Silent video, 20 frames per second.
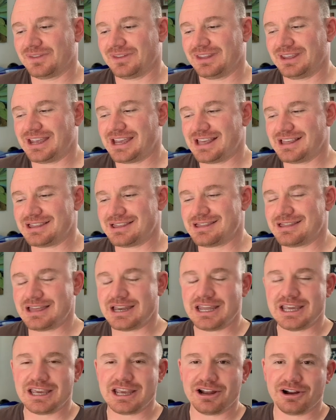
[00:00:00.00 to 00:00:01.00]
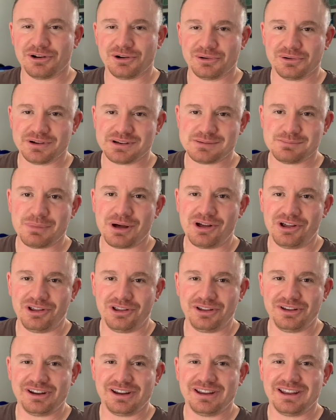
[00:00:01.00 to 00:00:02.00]
has thinning hair or is
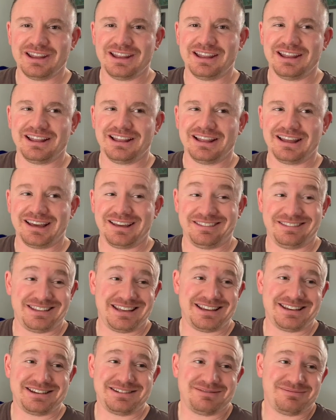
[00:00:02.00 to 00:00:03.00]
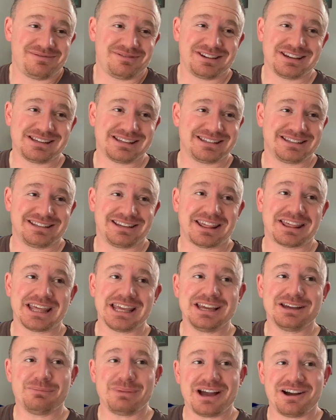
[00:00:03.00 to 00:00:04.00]
bald, and then just
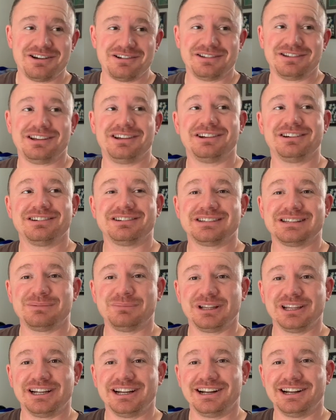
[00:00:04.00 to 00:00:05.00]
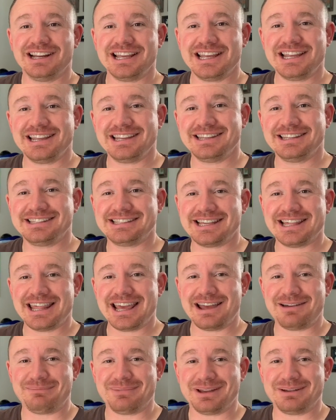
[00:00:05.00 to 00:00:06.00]
think about your similarity to
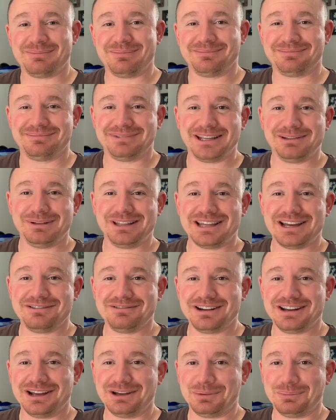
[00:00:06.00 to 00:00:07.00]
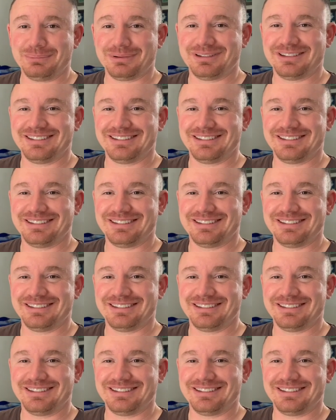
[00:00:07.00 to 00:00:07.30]
them, and maybe that would help.